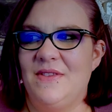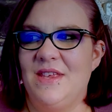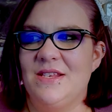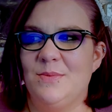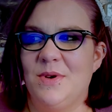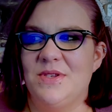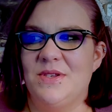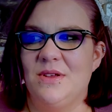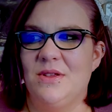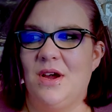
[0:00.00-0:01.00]
this was
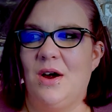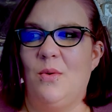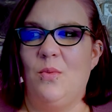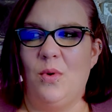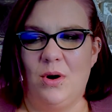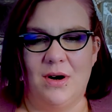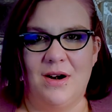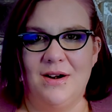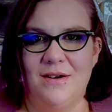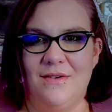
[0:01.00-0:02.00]
a
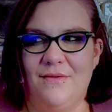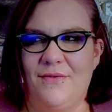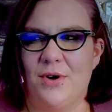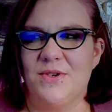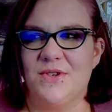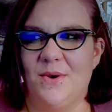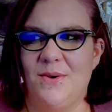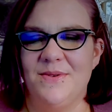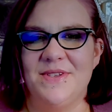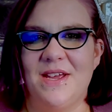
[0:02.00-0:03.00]
war for
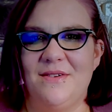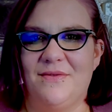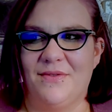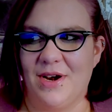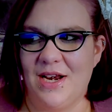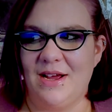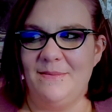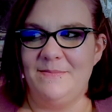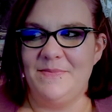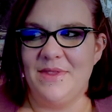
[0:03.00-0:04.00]
souls and
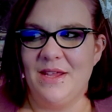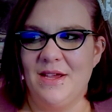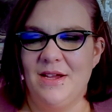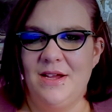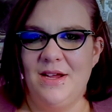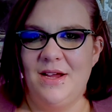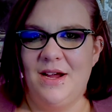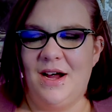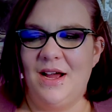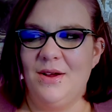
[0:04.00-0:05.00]
freedom.
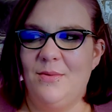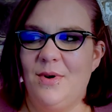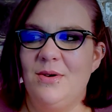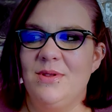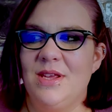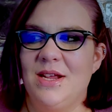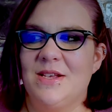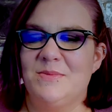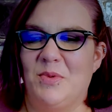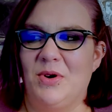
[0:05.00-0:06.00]
I awoke the
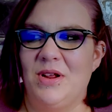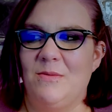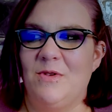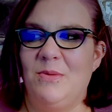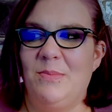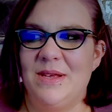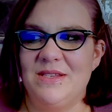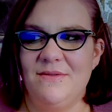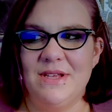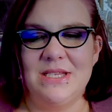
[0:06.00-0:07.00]
next morning with bits
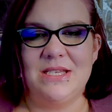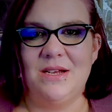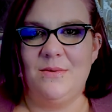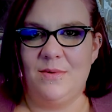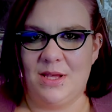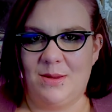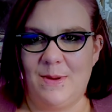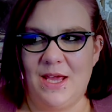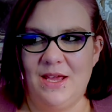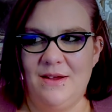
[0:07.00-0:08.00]
of it still with
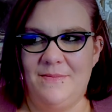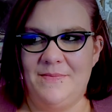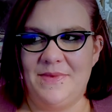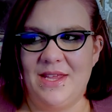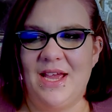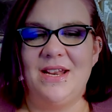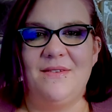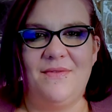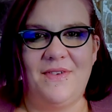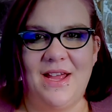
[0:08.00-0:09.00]
me, and it
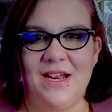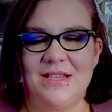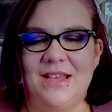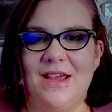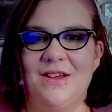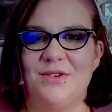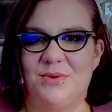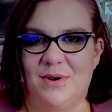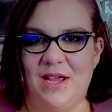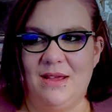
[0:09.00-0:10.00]
faded like a
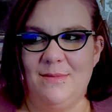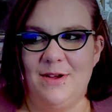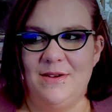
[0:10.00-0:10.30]
dream